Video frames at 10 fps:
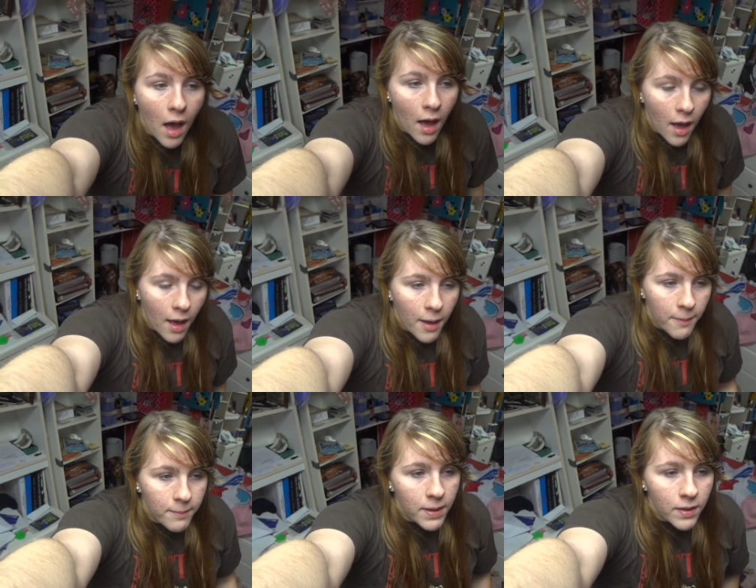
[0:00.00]

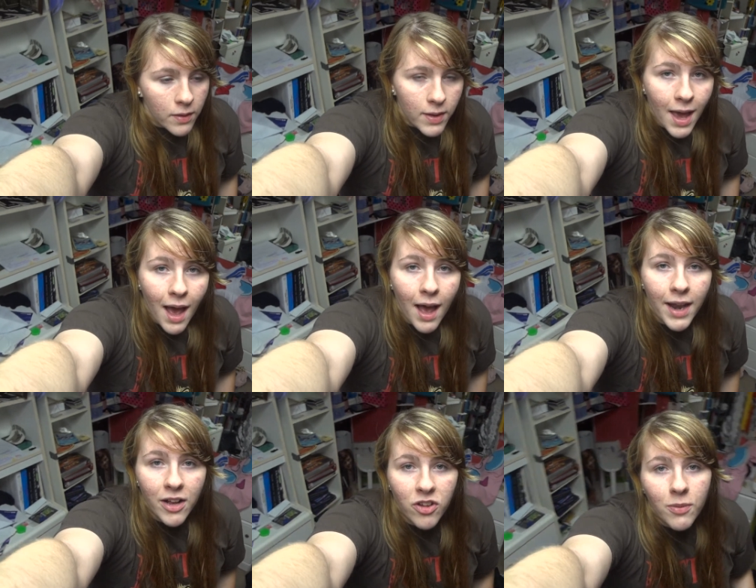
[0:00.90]
Um, so yeah, and
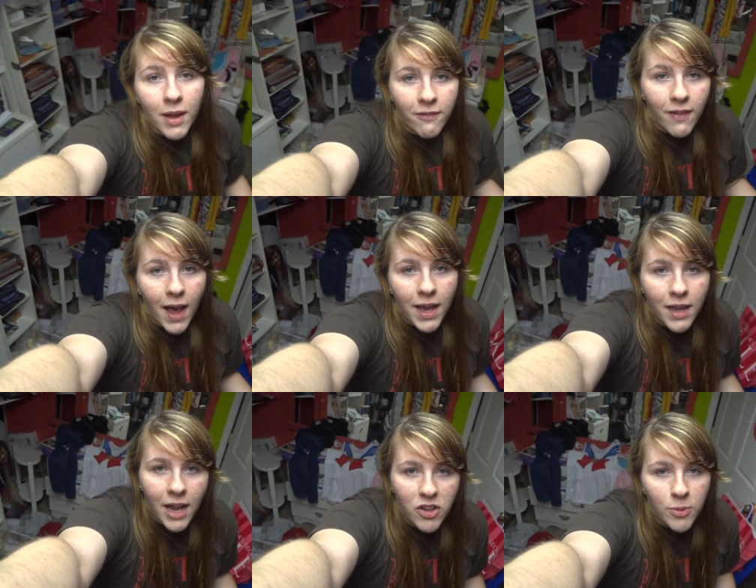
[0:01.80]
actually when I fly
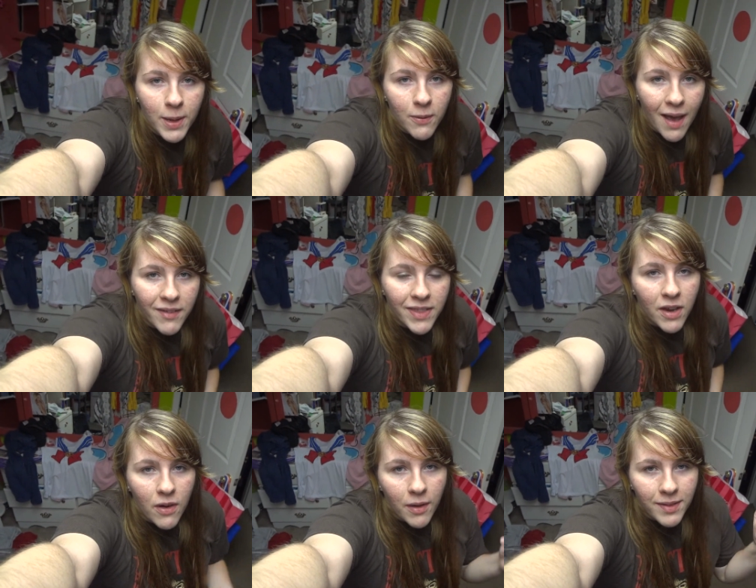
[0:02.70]
in, I should be arriving
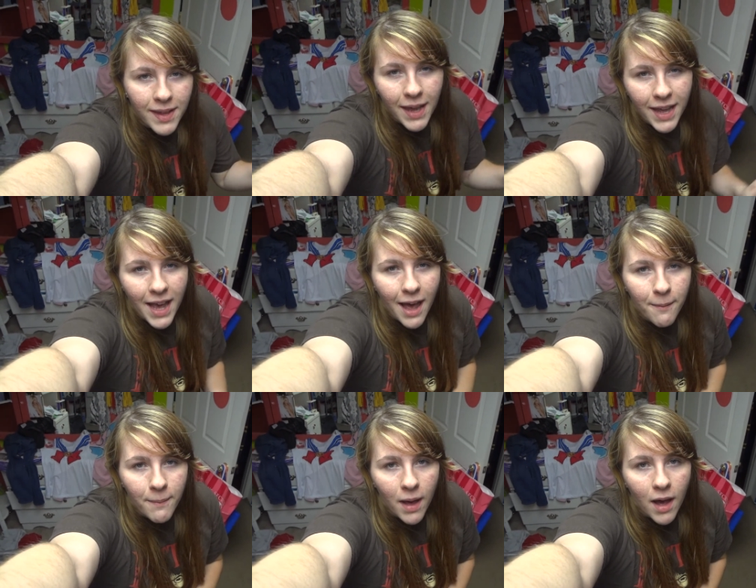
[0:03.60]
there around 10
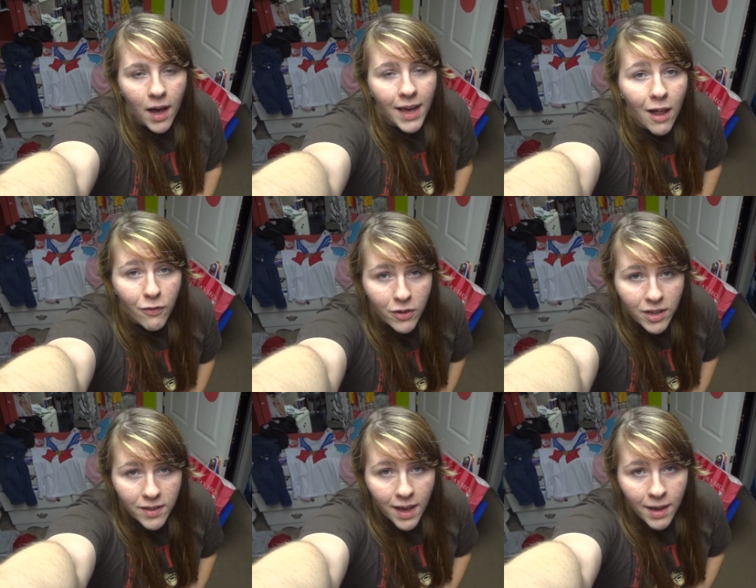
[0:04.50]
a.m. Uh,
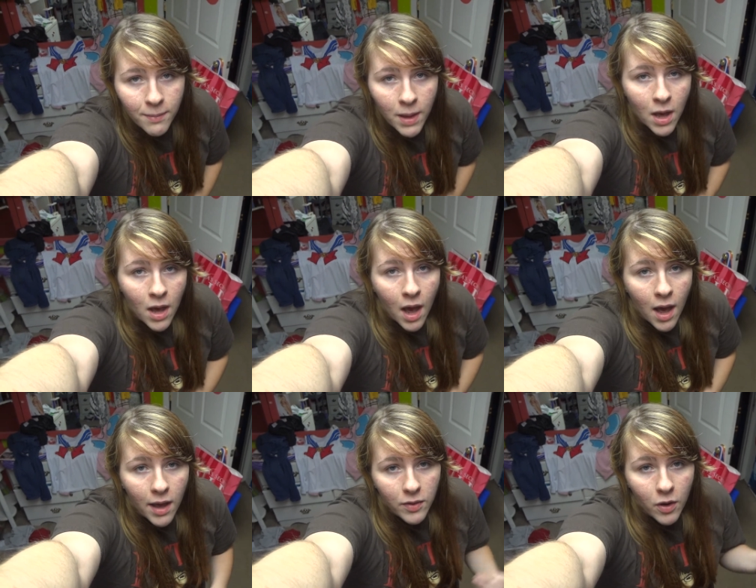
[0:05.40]
California time.
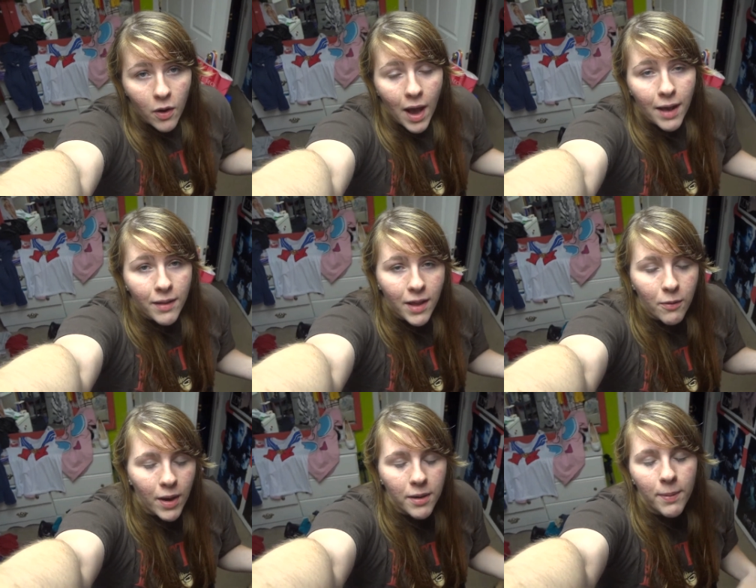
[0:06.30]
So I like
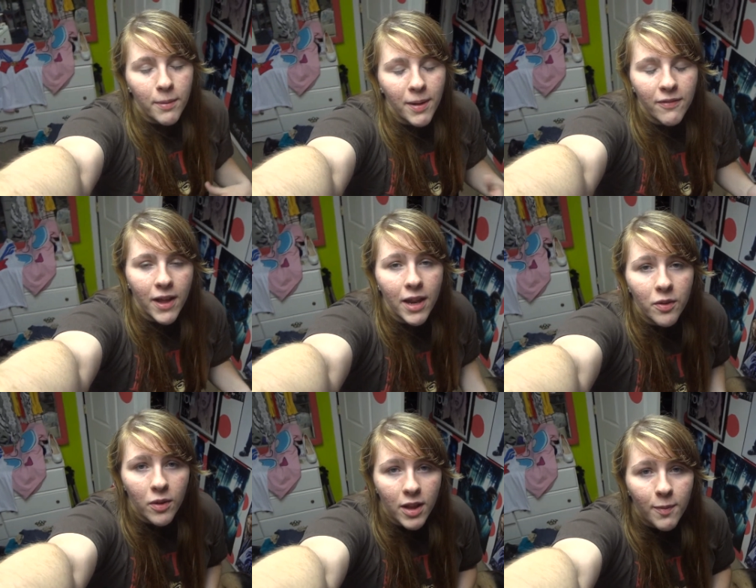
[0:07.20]
wanted to book my flight as
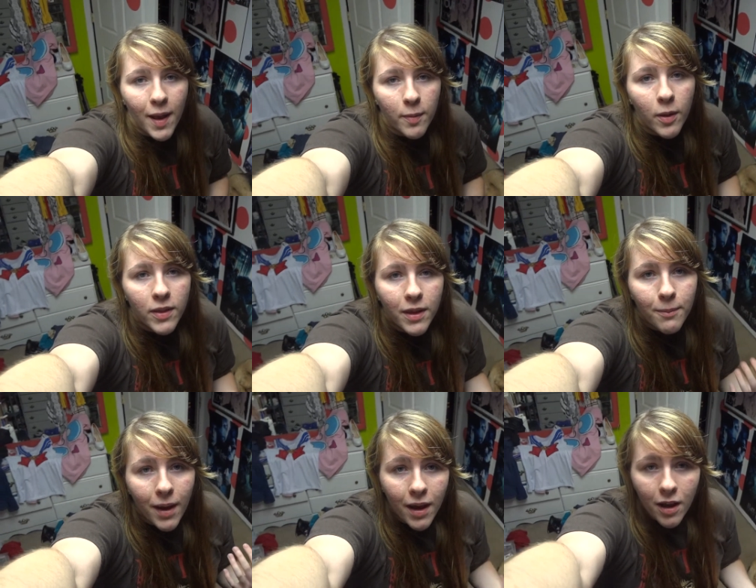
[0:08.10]
early as possible. And then
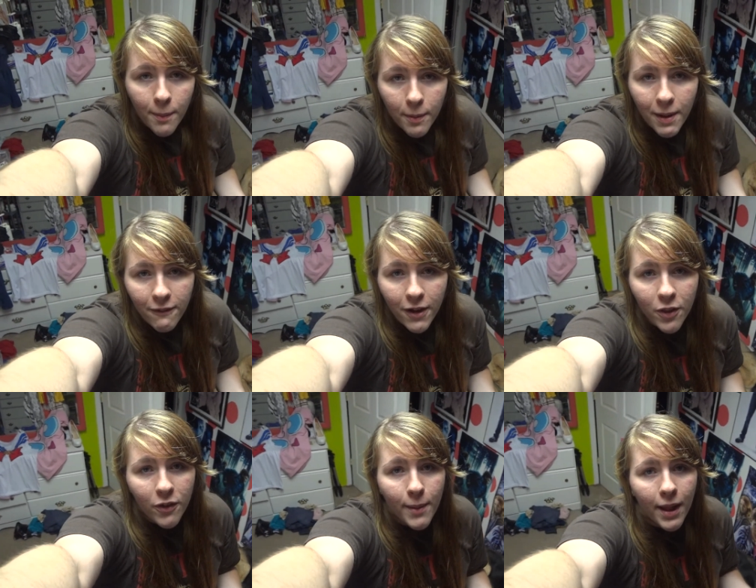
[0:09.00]
my a couple of my
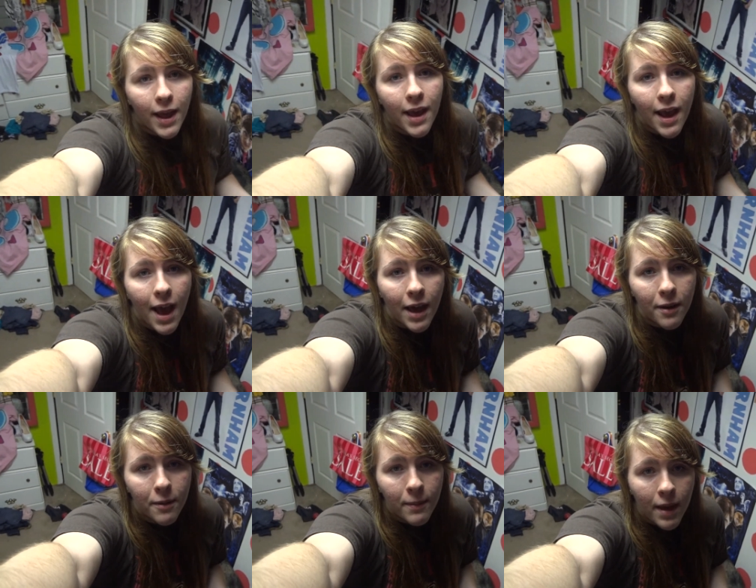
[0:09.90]
friends from LA,
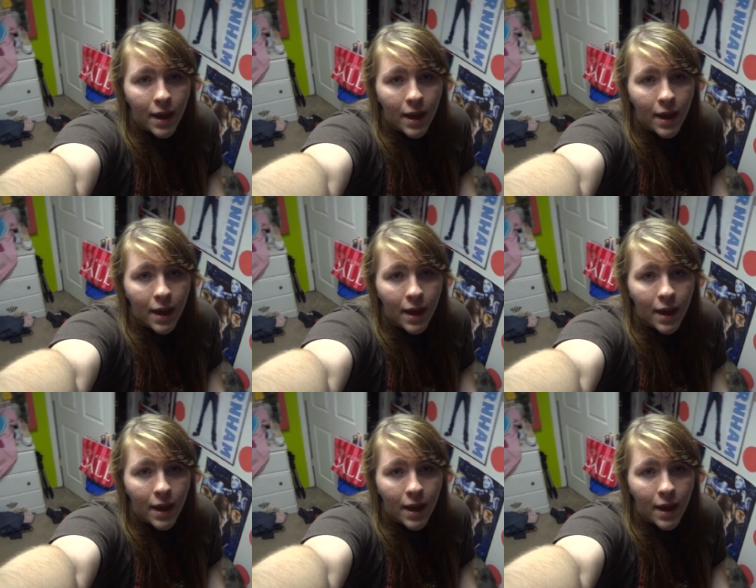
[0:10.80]
Adam